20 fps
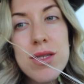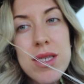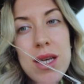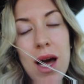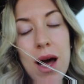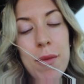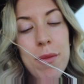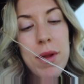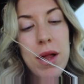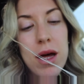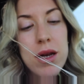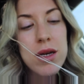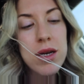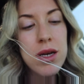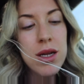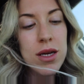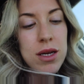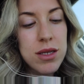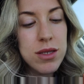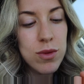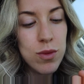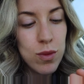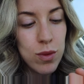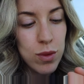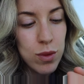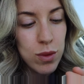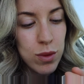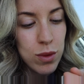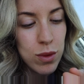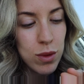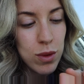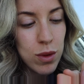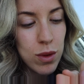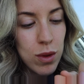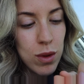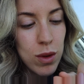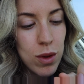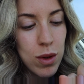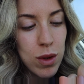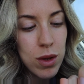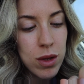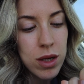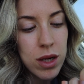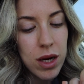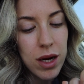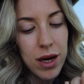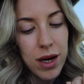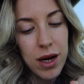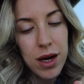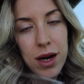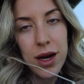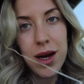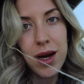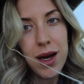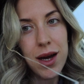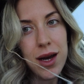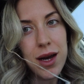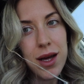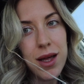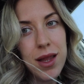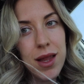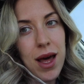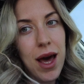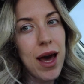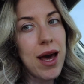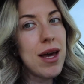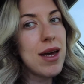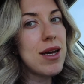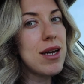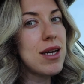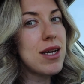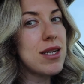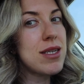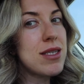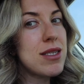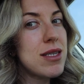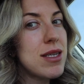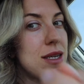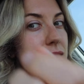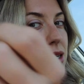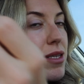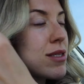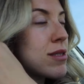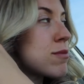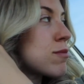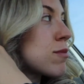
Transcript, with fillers: See how blonde it is? Ooh, girl, that ish is